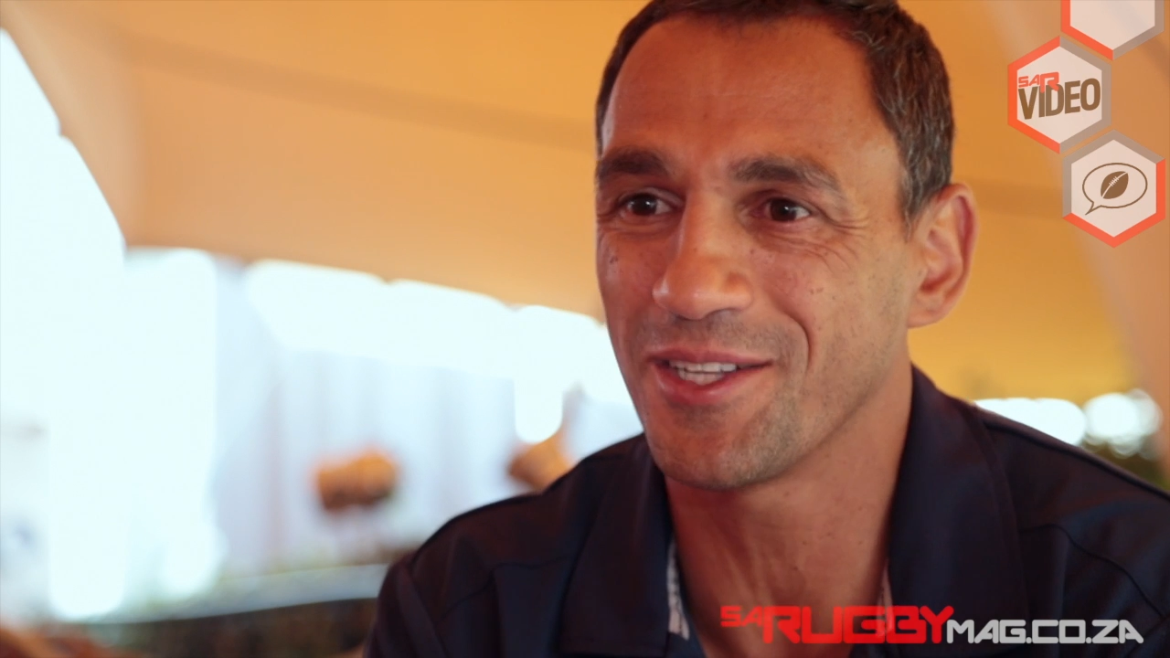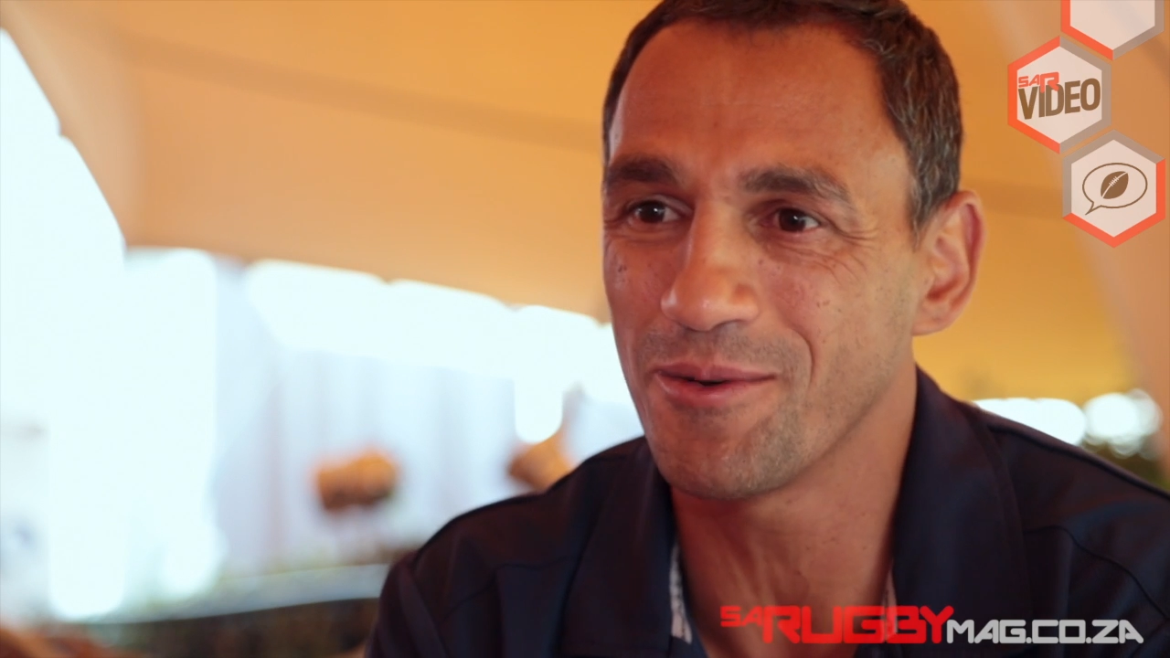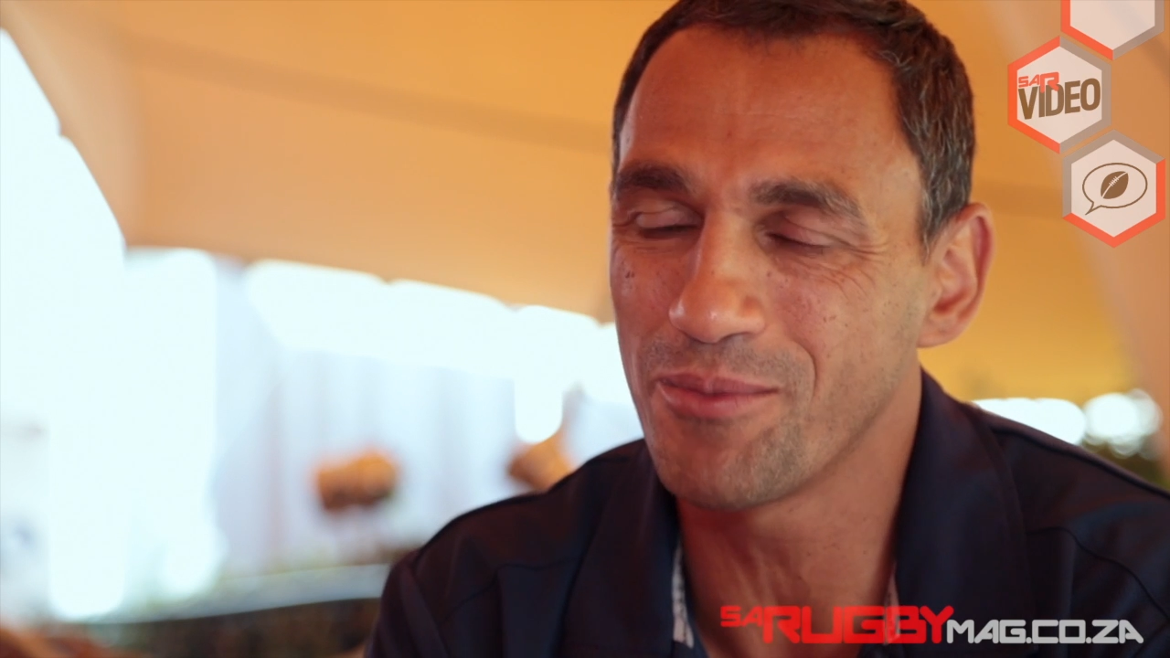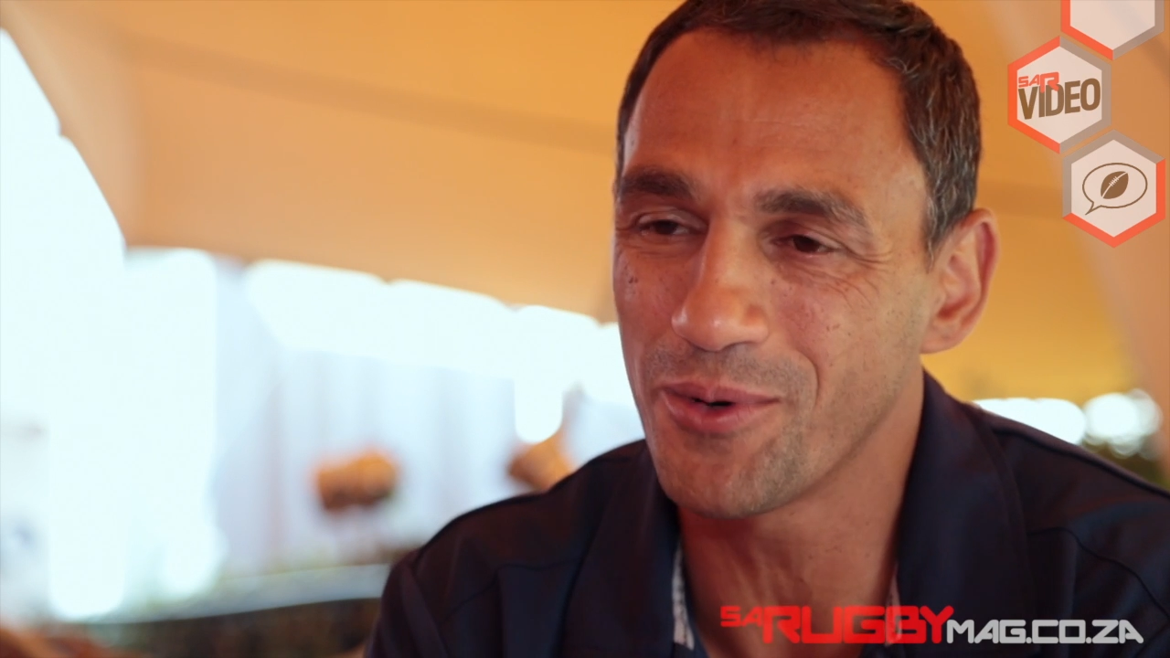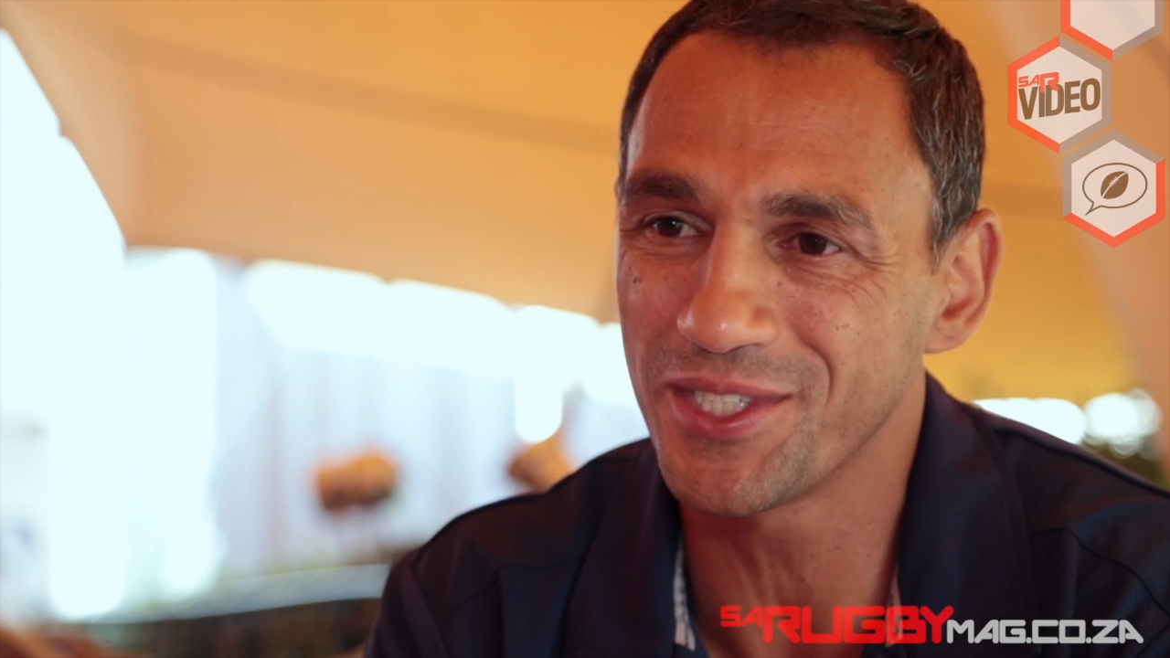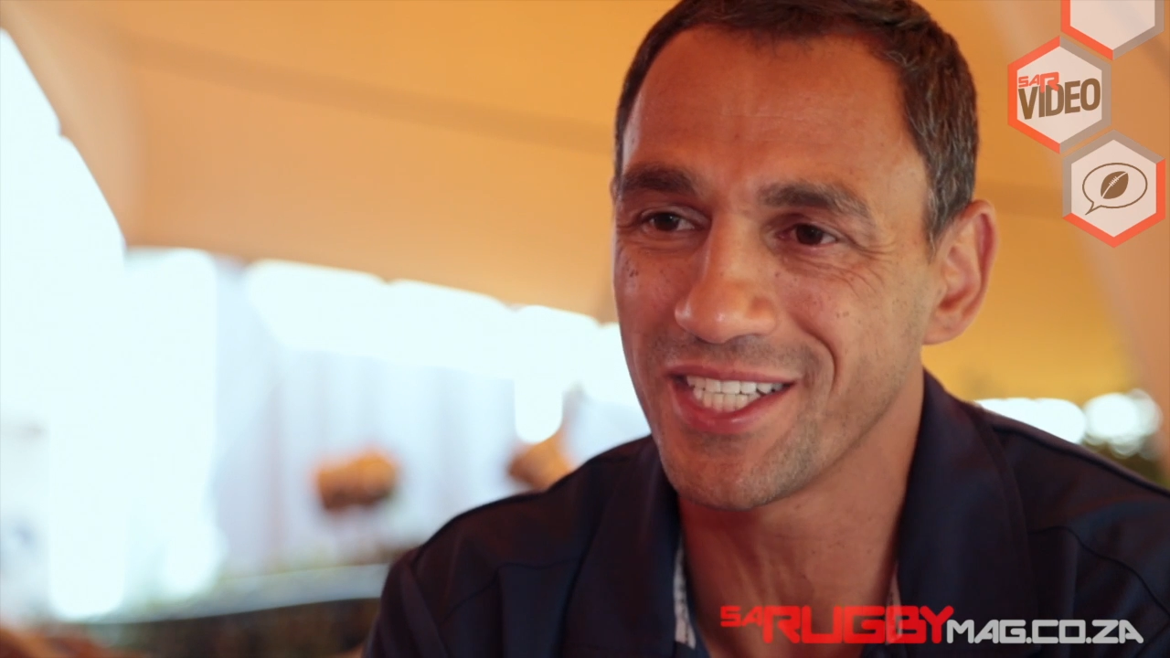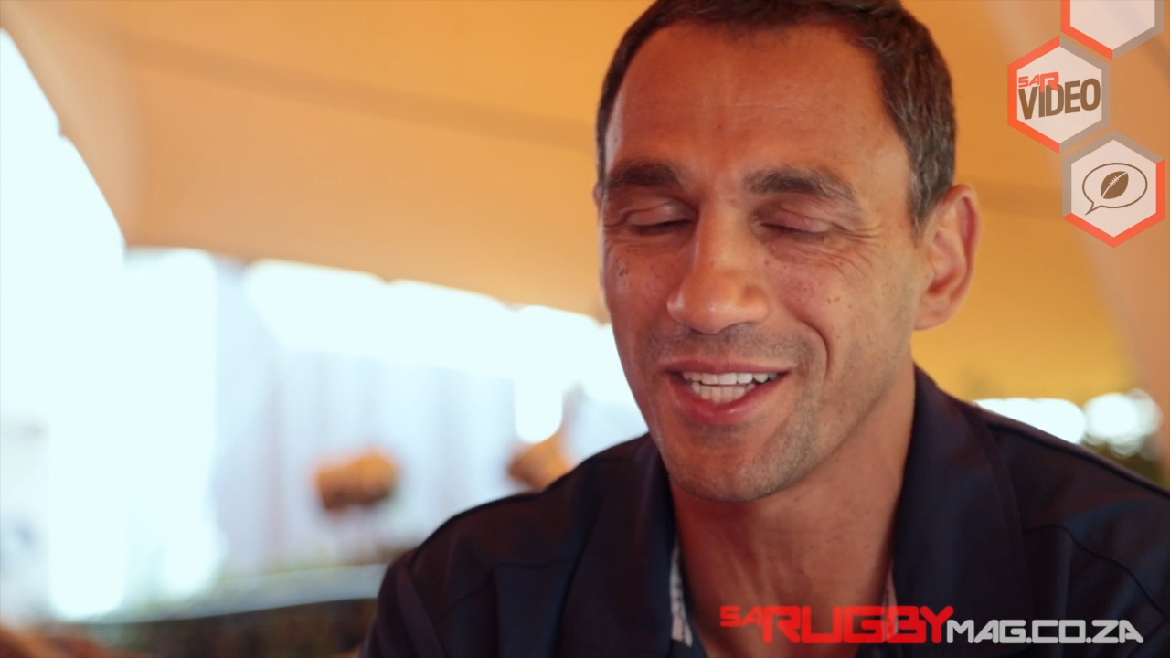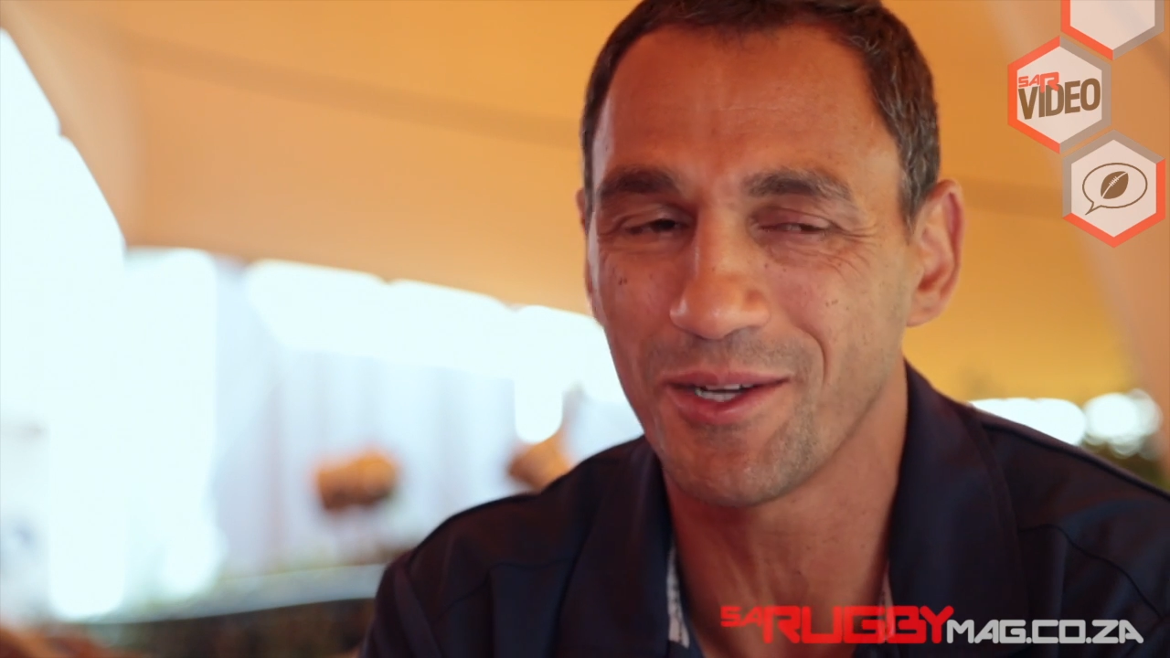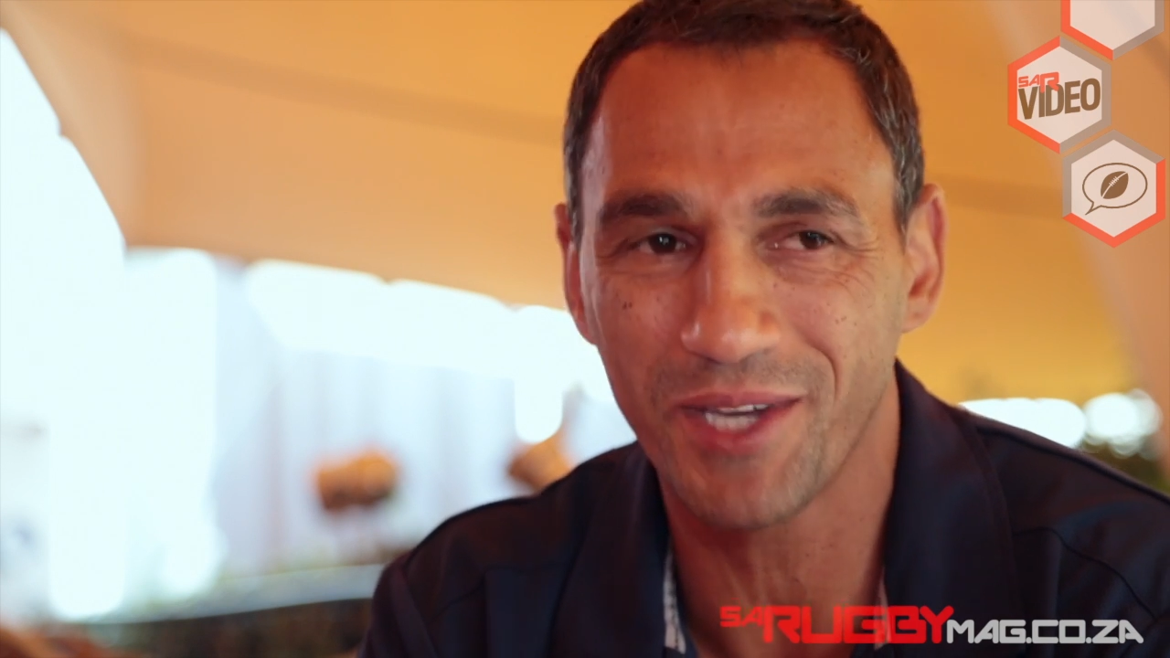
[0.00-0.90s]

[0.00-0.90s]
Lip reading: you know, Portugal,